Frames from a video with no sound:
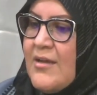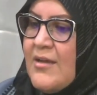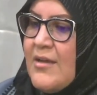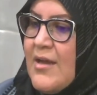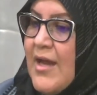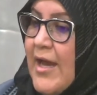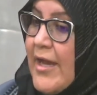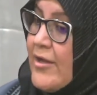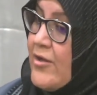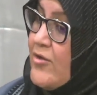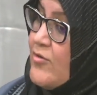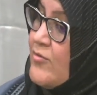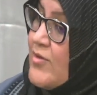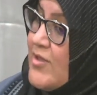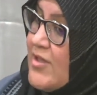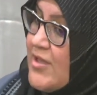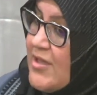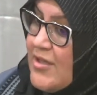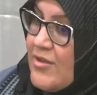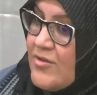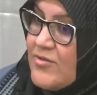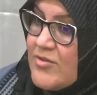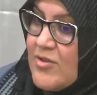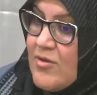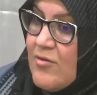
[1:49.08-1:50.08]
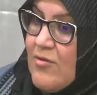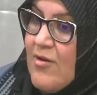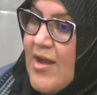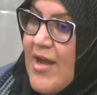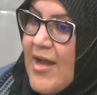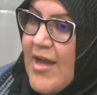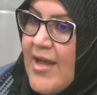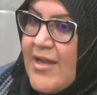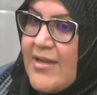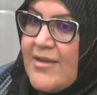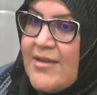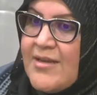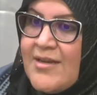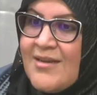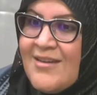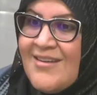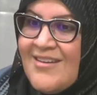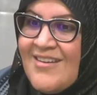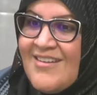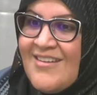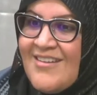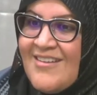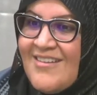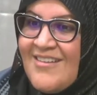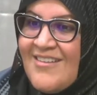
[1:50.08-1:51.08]
I could really use a ride,
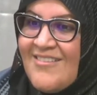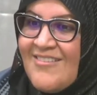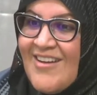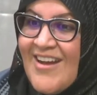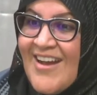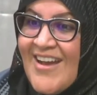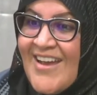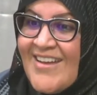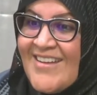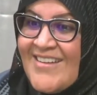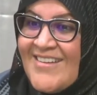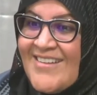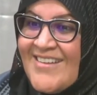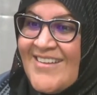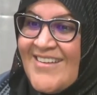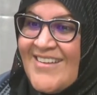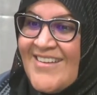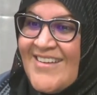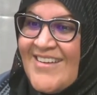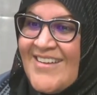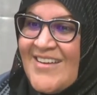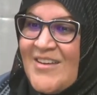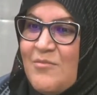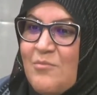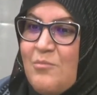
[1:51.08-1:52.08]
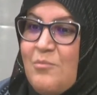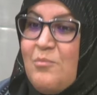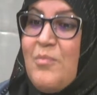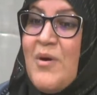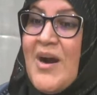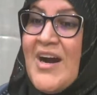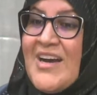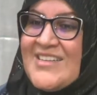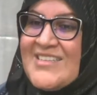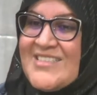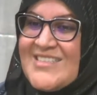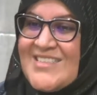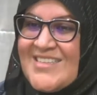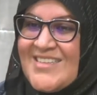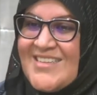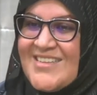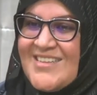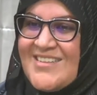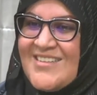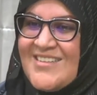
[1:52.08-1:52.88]
right? But